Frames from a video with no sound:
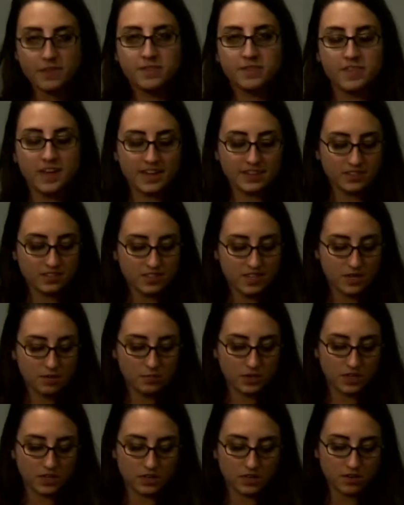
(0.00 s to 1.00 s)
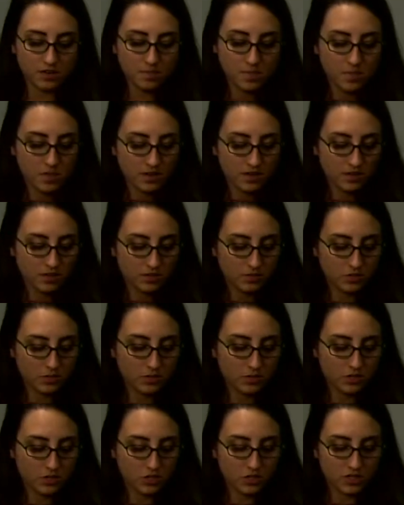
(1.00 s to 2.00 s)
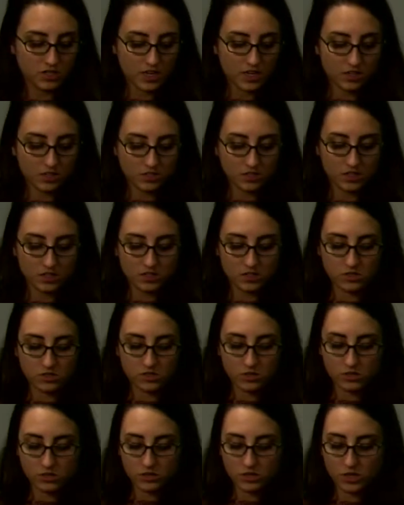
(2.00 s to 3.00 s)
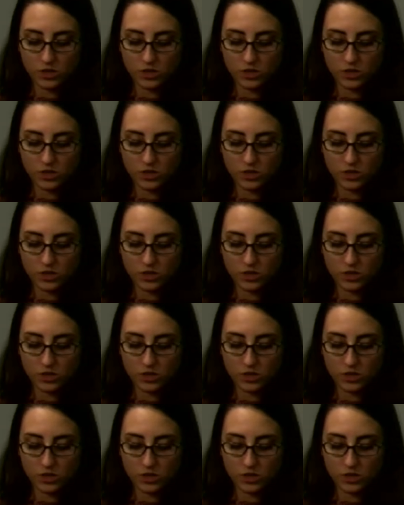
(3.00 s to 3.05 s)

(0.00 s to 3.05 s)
That same year, the British Standards Institute